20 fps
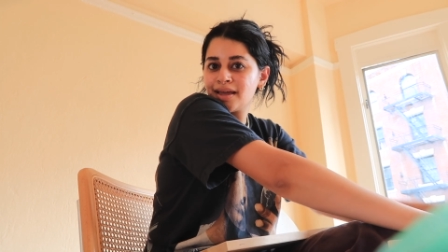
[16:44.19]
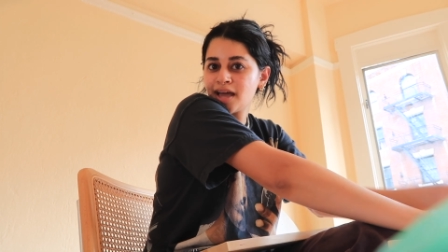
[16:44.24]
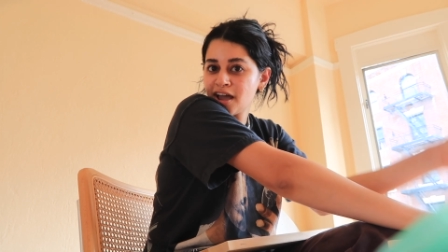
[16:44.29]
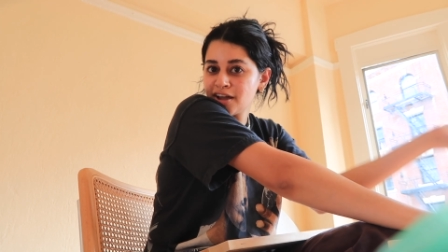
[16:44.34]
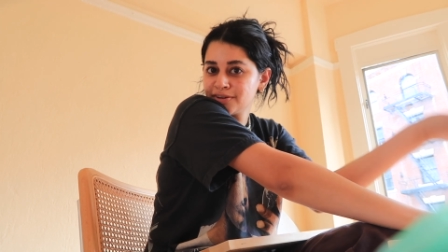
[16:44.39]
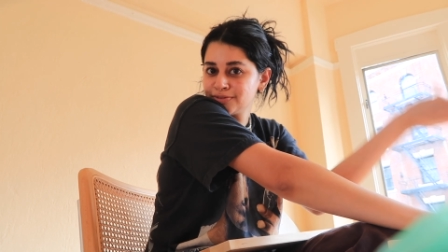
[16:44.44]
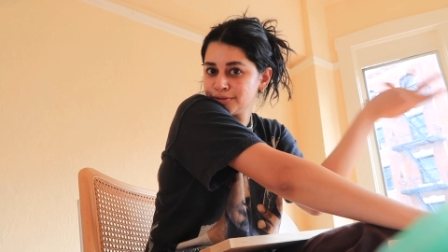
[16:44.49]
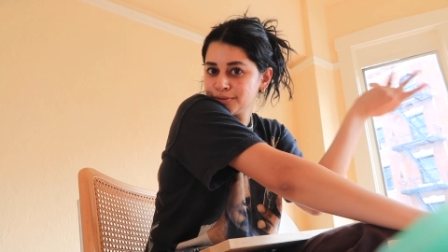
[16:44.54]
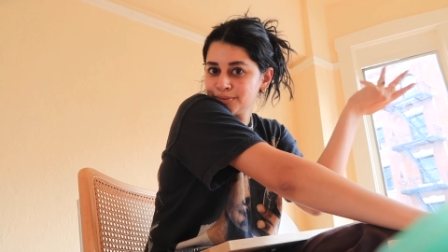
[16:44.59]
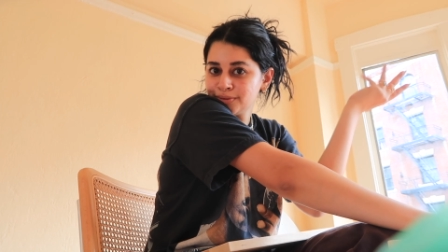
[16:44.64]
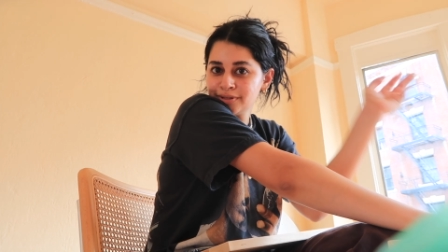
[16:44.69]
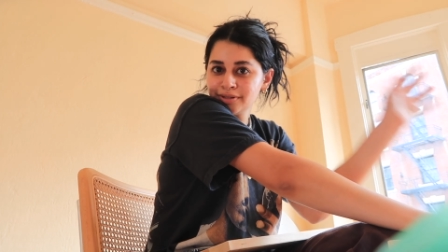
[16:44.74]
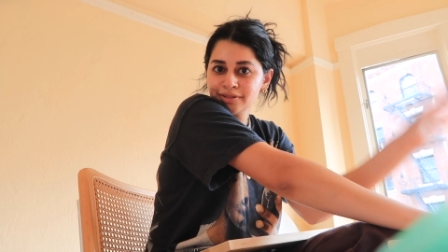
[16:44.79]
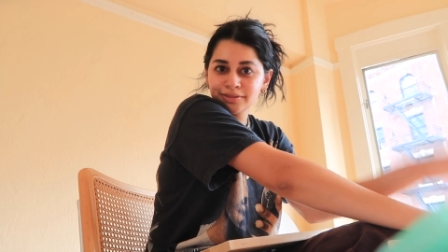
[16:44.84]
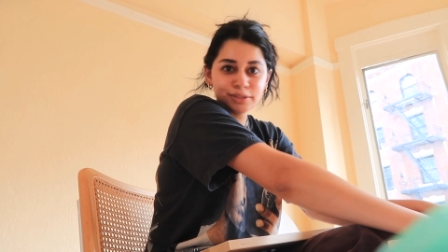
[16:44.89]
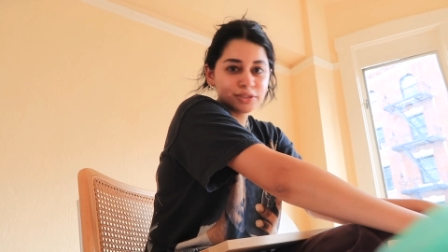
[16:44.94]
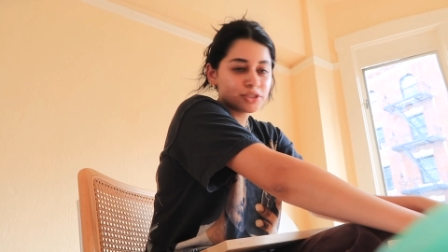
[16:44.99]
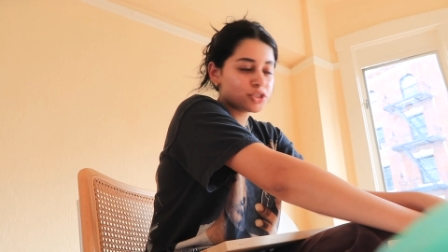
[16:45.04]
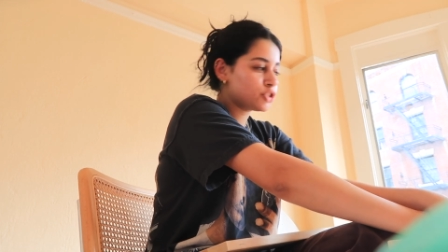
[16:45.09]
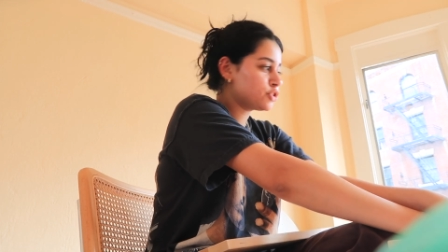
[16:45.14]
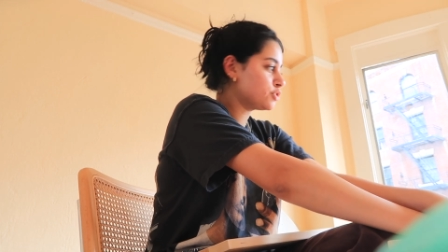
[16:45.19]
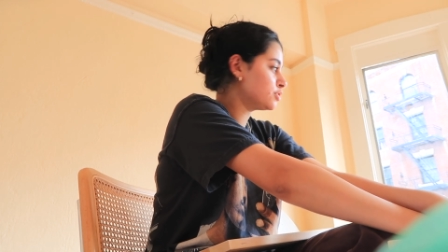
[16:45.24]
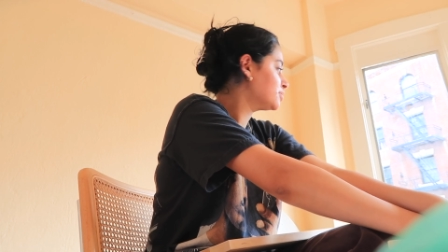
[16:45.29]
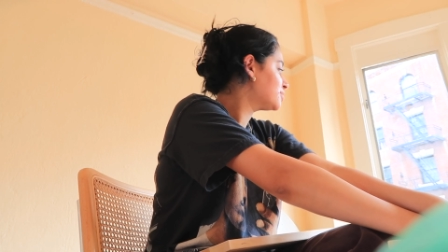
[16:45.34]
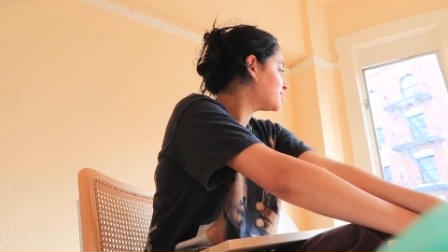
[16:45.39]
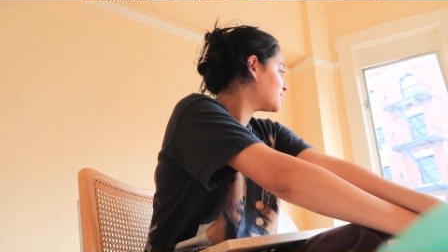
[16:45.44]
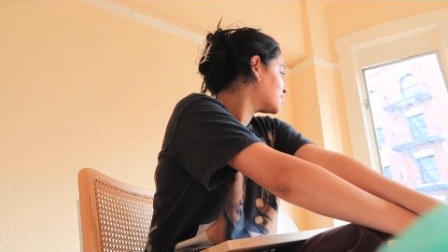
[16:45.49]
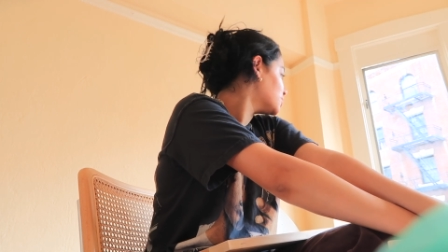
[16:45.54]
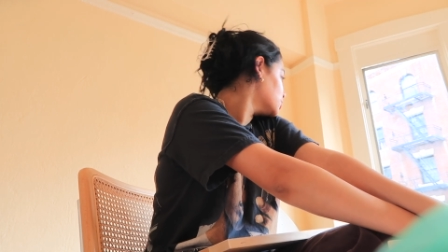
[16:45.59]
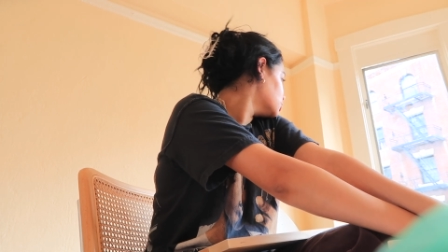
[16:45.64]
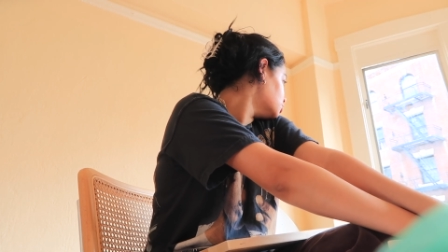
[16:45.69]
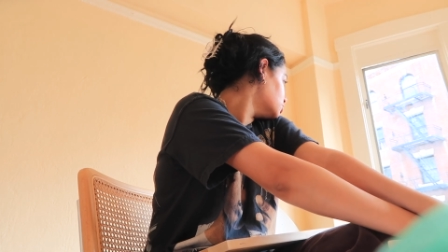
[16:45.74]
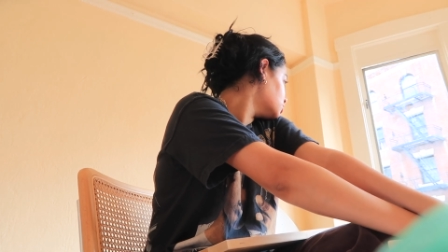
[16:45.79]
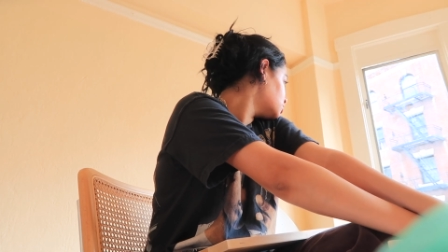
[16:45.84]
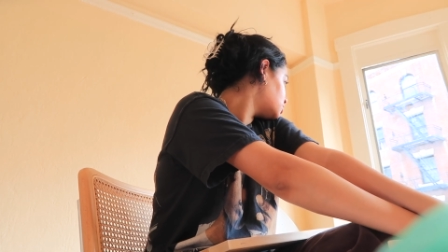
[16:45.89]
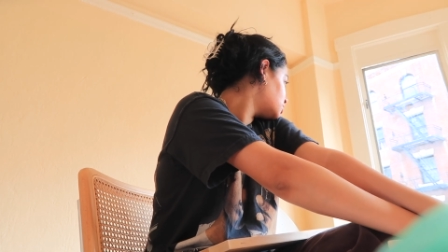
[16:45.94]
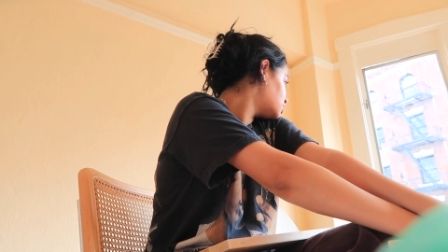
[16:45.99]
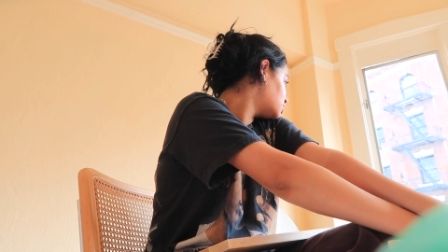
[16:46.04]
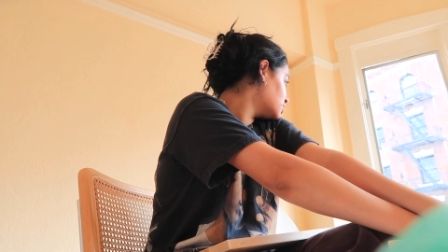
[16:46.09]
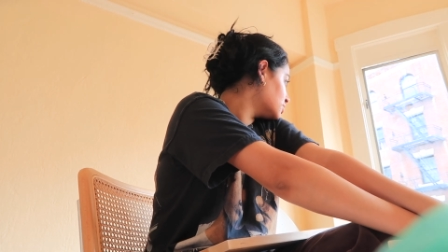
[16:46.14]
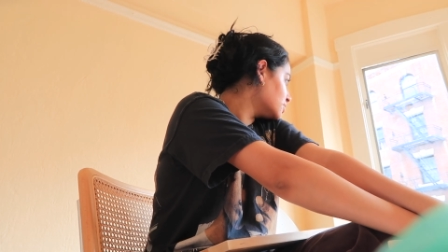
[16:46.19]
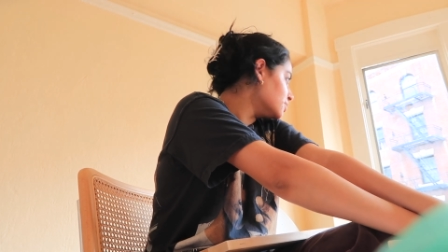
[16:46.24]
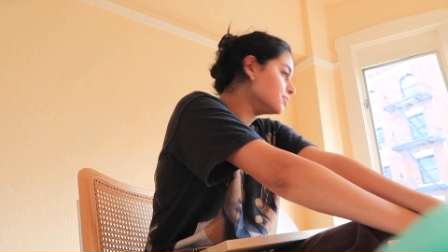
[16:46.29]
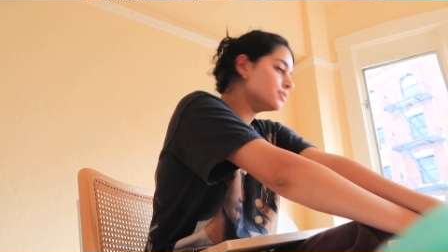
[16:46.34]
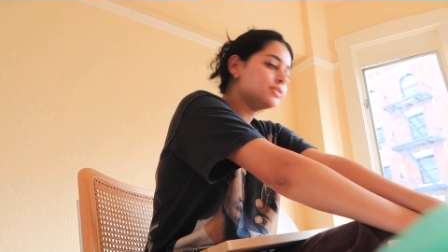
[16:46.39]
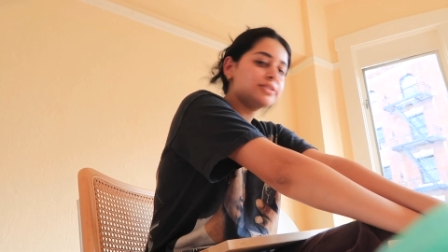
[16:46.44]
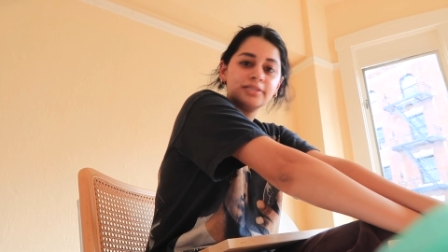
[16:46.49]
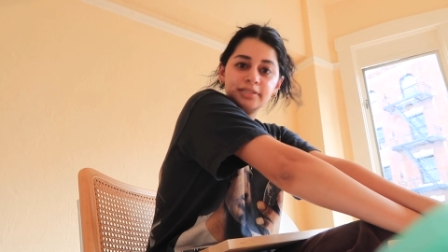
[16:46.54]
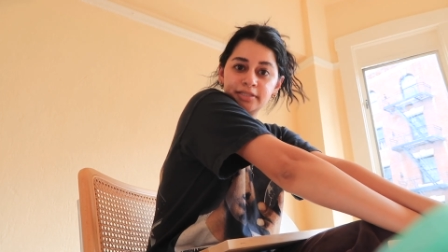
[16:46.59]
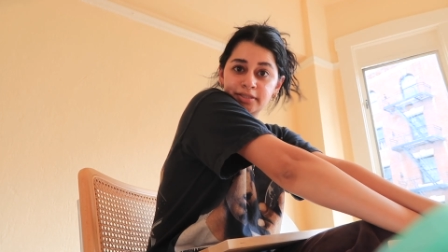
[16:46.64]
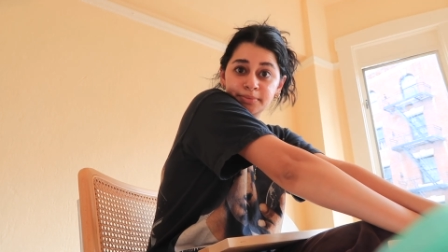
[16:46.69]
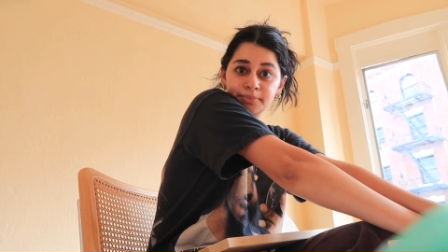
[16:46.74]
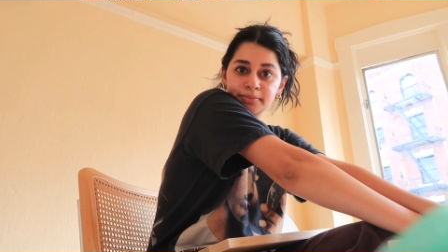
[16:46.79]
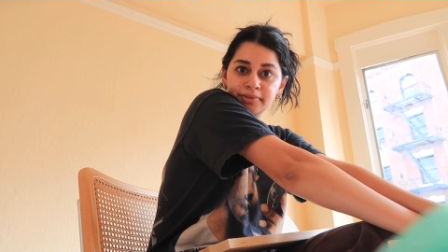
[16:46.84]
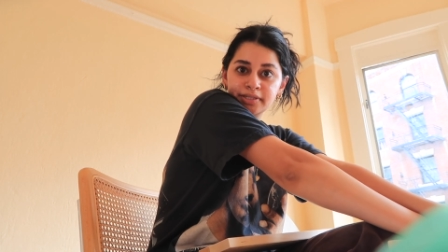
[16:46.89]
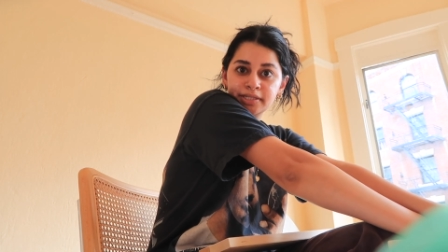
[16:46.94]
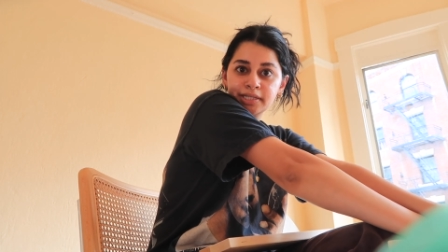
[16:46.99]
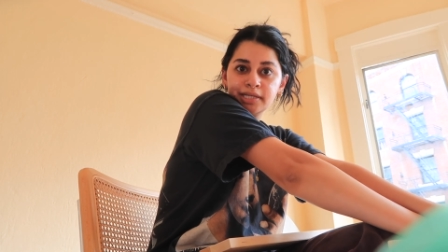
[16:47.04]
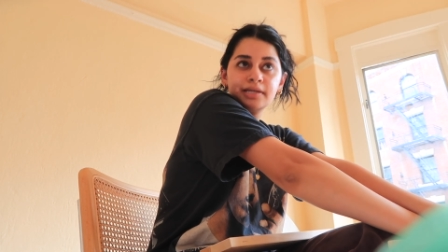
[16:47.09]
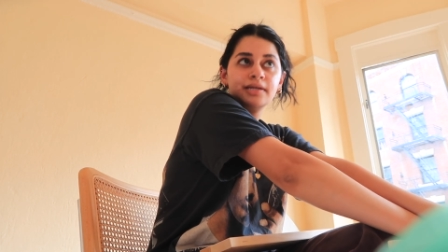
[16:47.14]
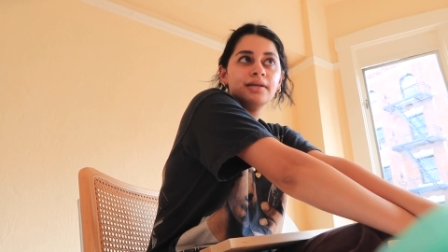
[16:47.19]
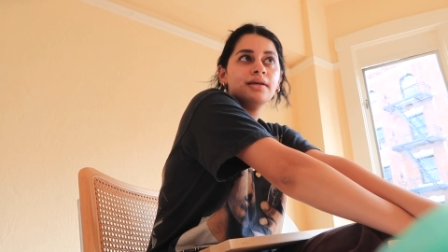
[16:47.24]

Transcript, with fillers: everyone on the streets can just, you know, see me.